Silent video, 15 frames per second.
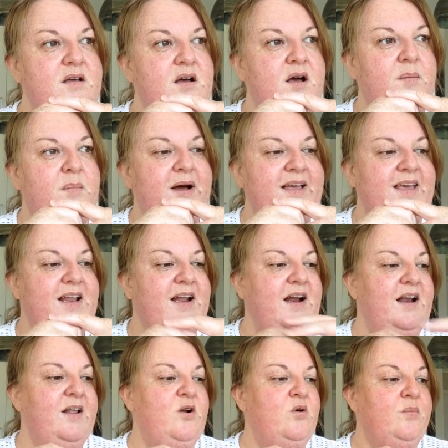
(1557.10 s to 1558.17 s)
I might get a
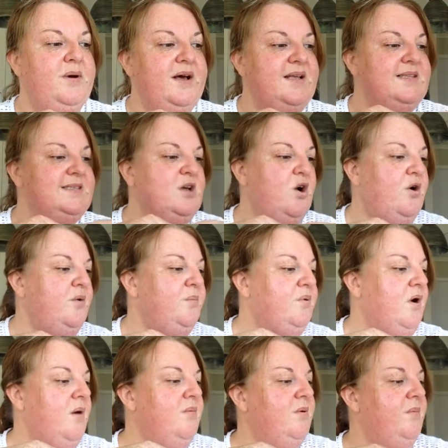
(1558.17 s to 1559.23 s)
little bit, so
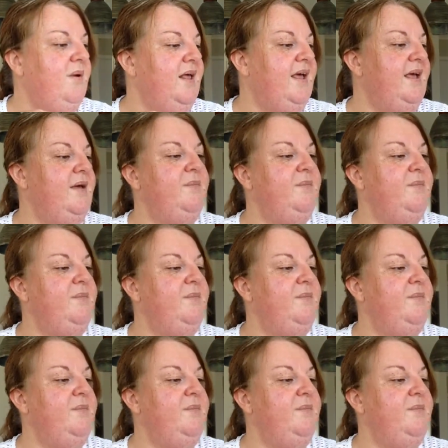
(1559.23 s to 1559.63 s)
probably